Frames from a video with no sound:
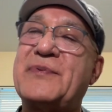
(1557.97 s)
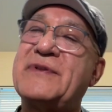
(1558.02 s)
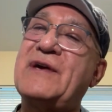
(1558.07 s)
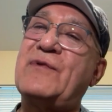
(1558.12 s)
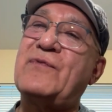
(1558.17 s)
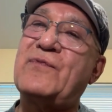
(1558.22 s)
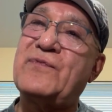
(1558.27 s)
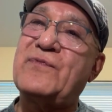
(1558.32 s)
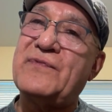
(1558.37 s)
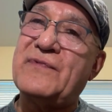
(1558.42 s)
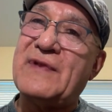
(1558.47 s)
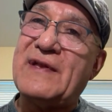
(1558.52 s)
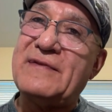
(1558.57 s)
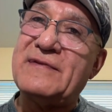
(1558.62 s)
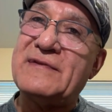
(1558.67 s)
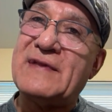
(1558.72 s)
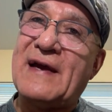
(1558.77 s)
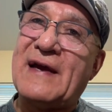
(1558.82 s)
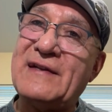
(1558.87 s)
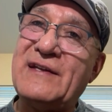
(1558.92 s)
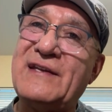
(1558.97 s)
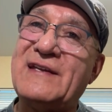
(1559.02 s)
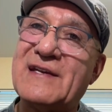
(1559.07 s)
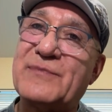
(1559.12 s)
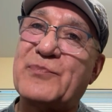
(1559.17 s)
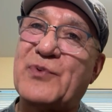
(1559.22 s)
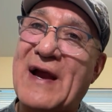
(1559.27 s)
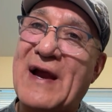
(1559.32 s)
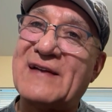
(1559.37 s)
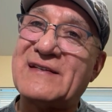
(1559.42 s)
but I
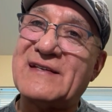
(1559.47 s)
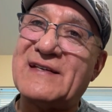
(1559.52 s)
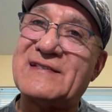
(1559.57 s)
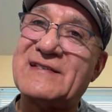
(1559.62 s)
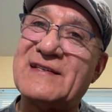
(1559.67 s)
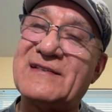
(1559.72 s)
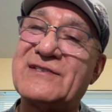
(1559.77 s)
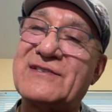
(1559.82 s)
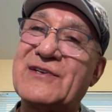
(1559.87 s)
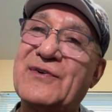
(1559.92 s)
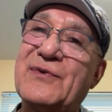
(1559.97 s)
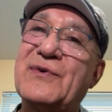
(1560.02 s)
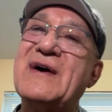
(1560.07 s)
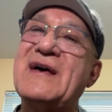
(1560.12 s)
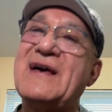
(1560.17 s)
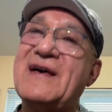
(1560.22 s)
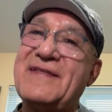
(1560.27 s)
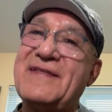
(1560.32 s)
needed practice. And so